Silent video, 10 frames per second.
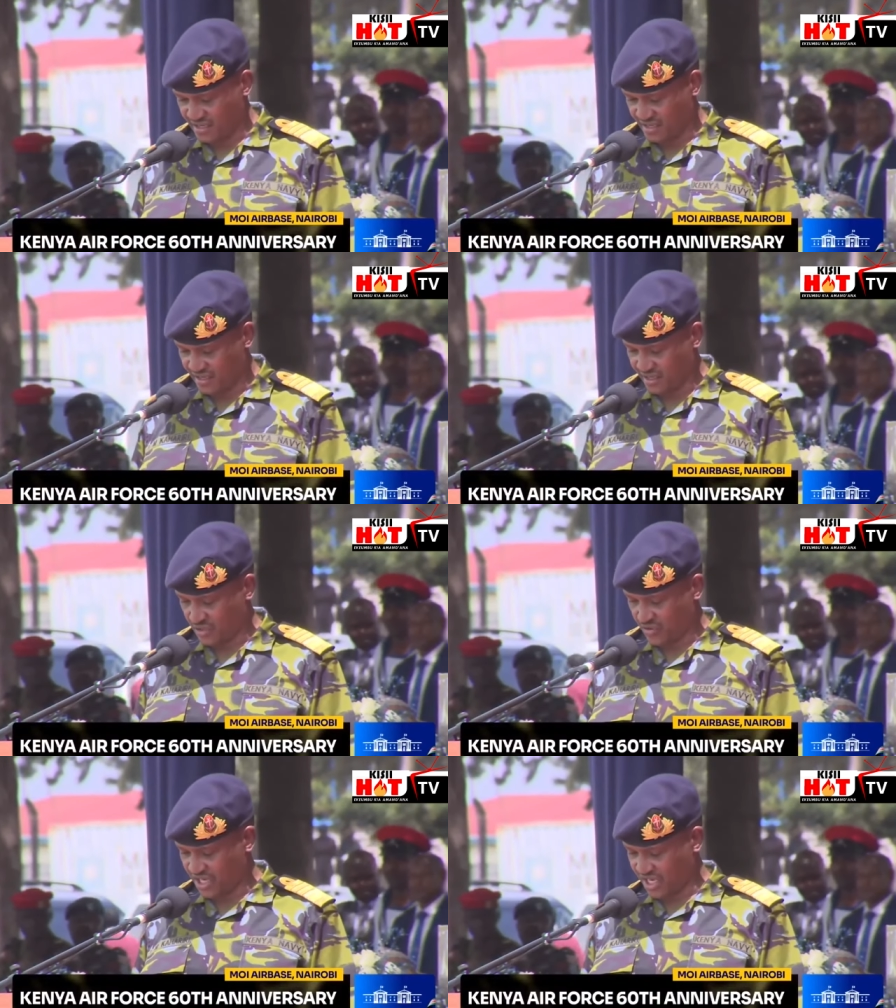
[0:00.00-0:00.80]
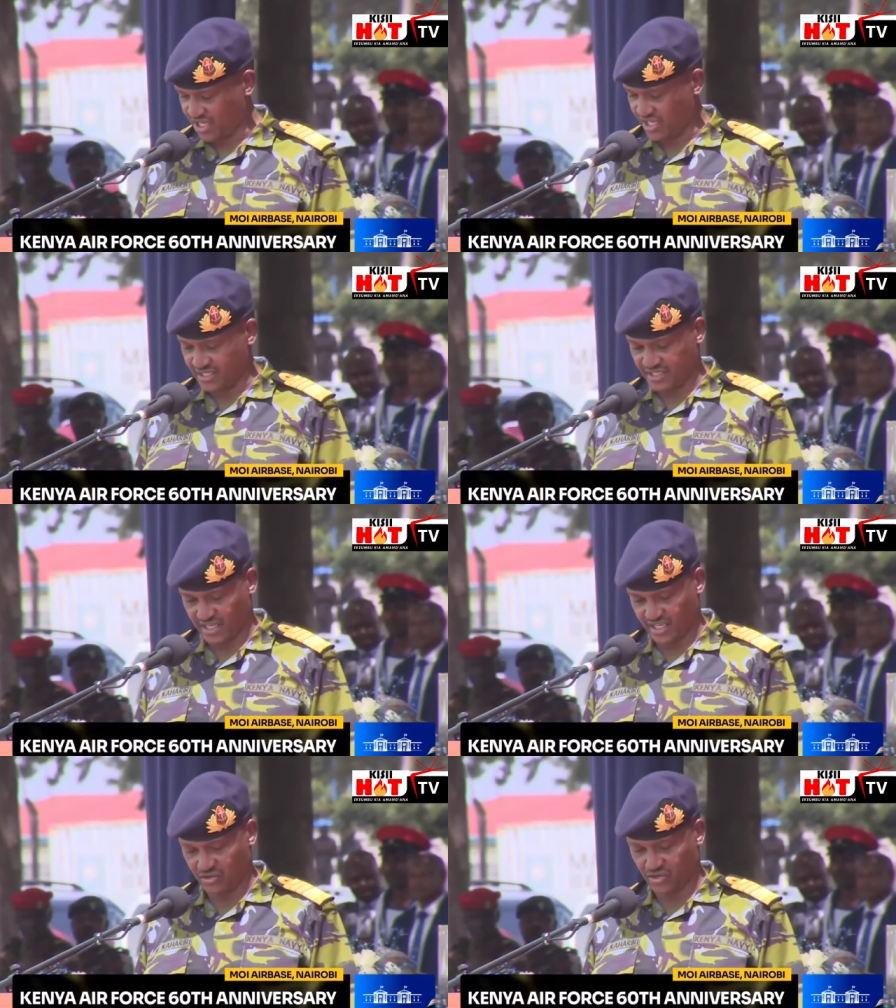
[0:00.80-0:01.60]
this occasion
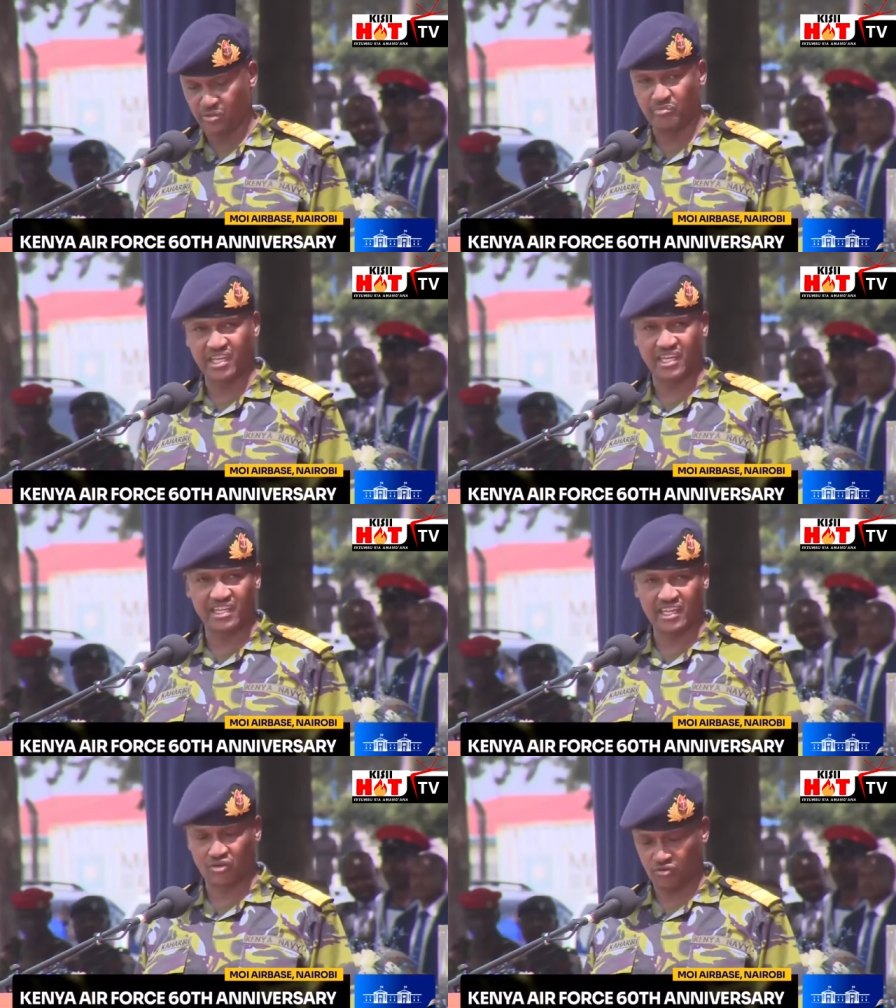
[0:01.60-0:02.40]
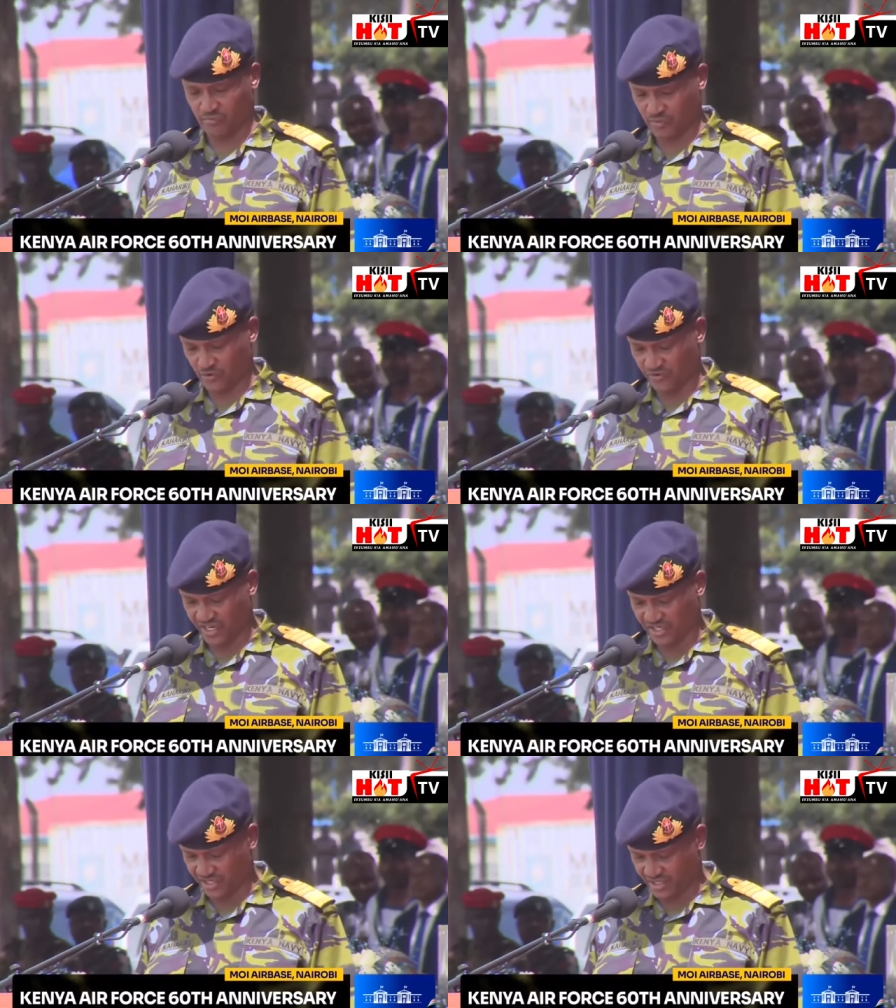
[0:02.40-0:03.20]
is not merely a
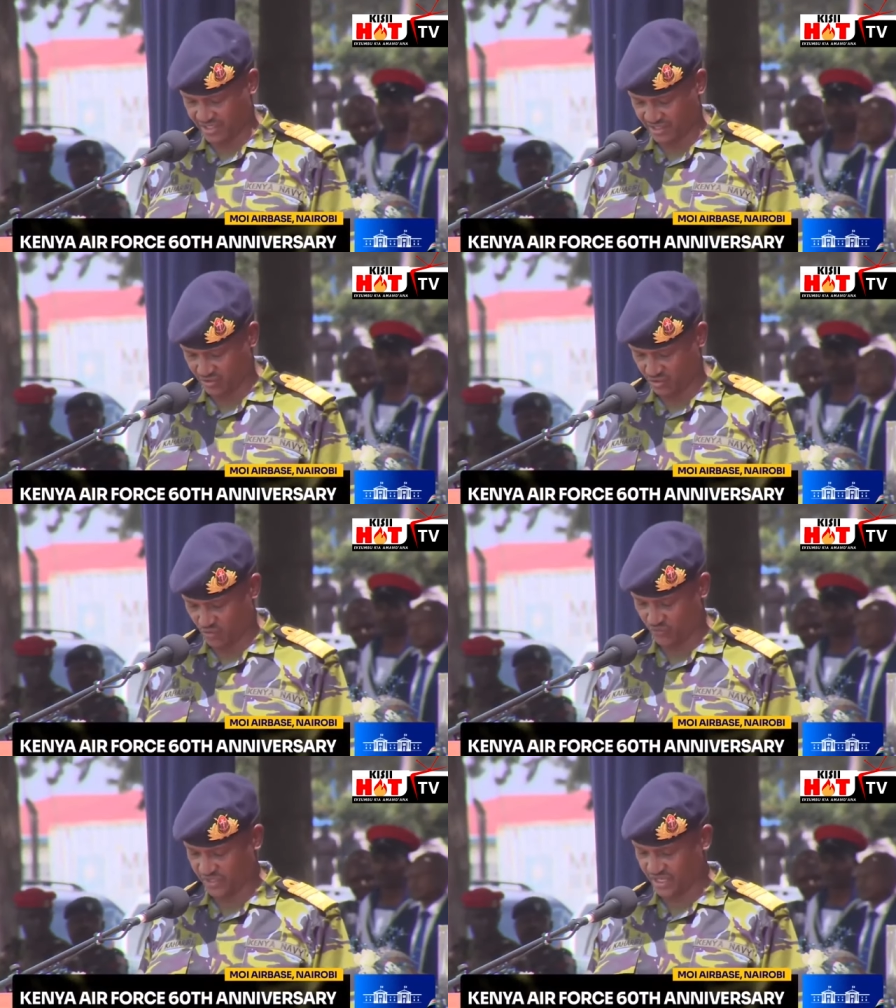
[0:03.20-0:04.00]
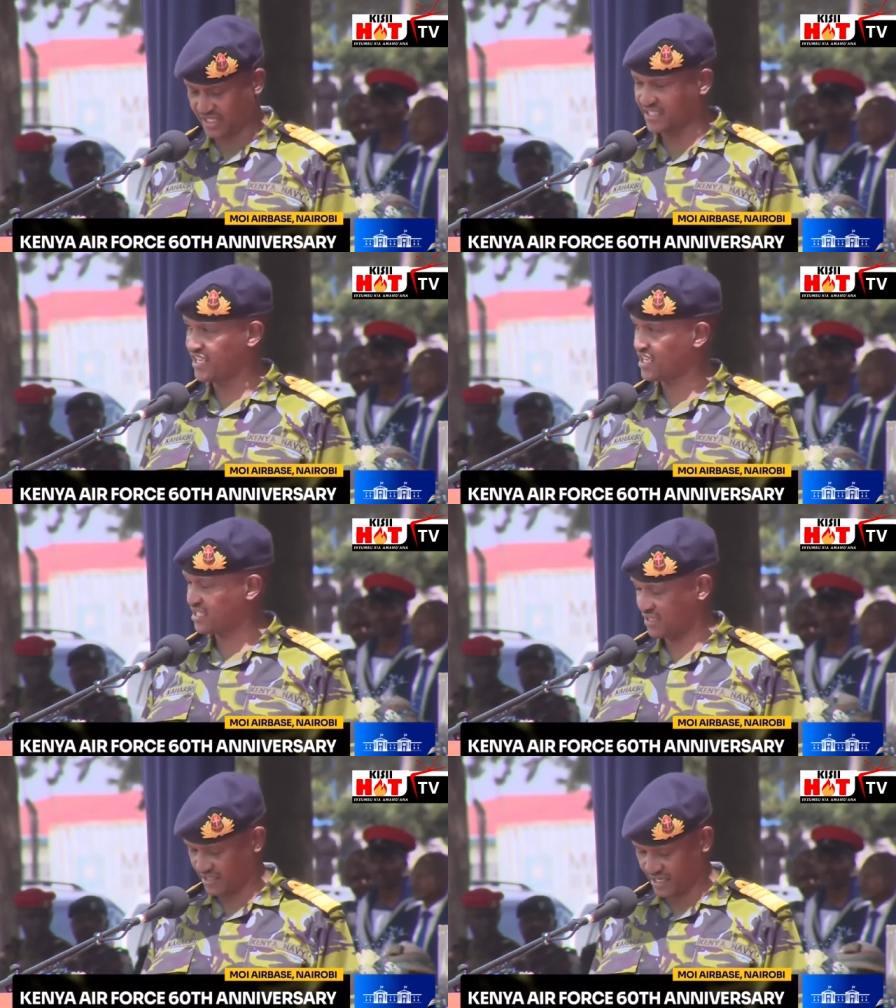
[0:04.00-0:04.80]
commemoration of six
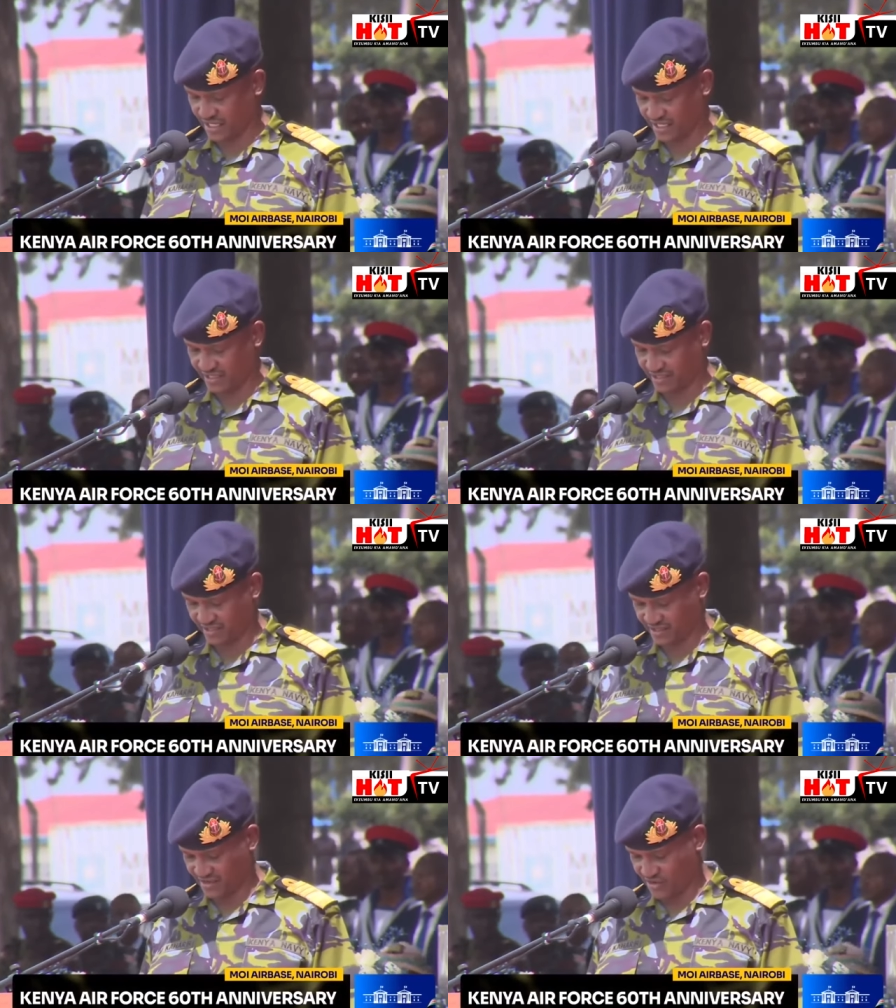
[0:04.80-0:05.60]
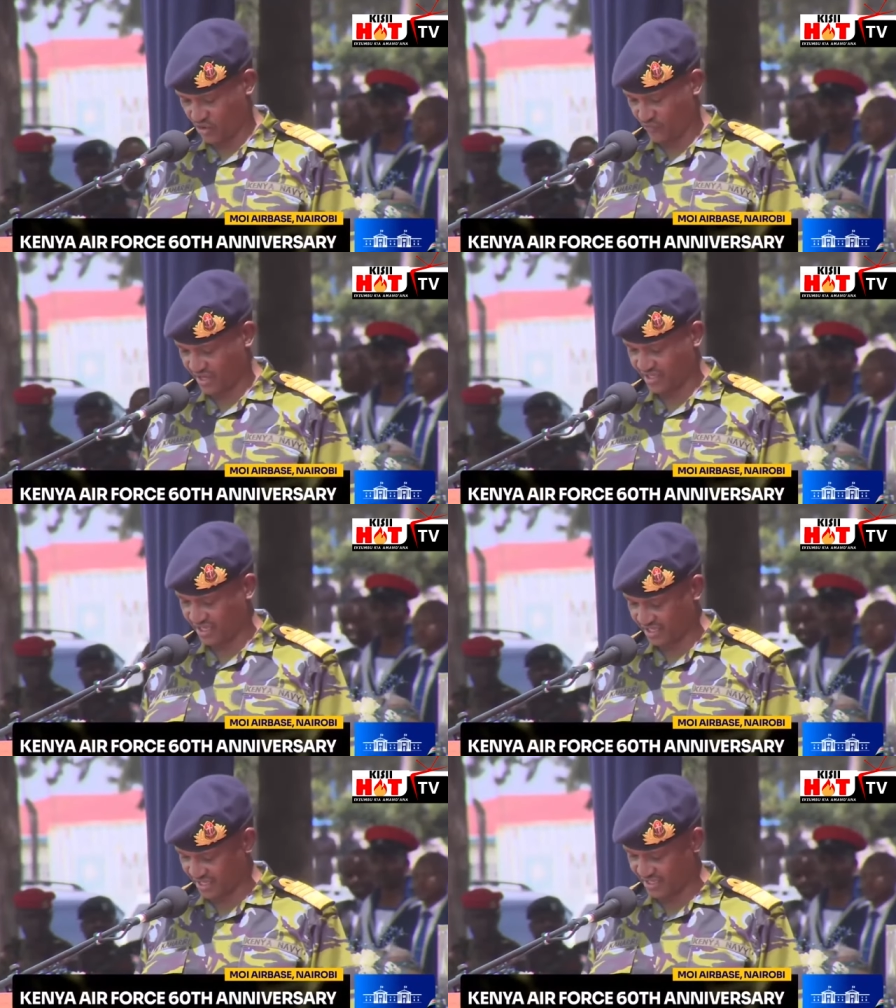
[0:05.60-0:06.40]
decades of
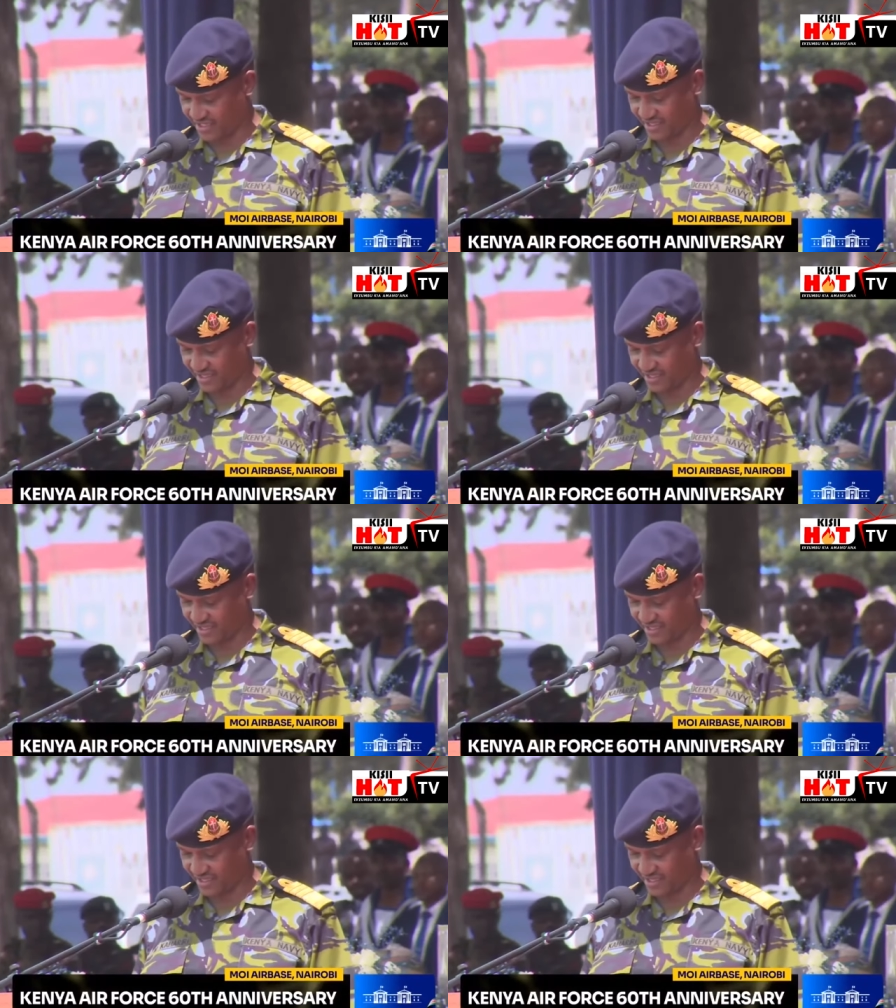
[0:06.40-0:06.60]
existence,